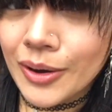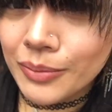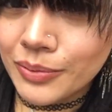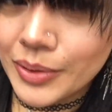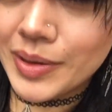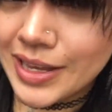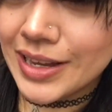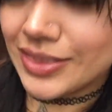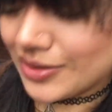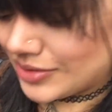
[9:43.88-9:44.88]
hopefully we can
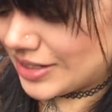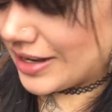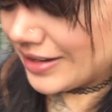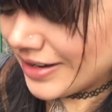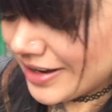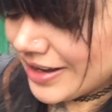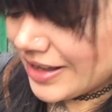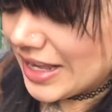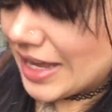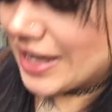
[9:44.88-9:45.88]
get those done
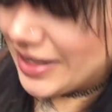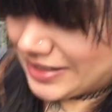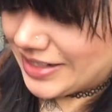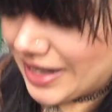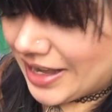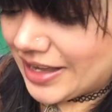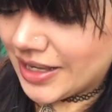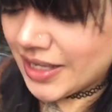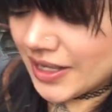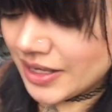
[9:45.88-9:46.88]
and uh,
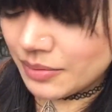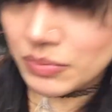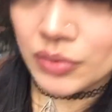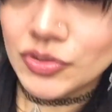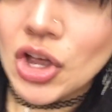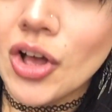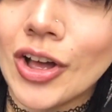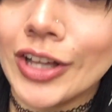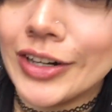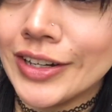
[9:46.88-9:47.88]
moved
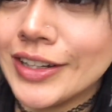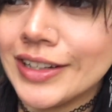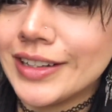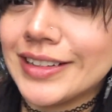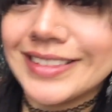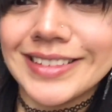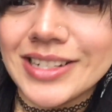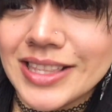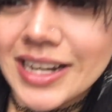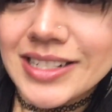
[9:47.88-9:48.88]
on
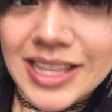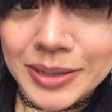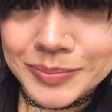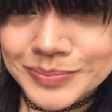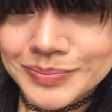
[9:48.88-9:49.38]
to the next thing.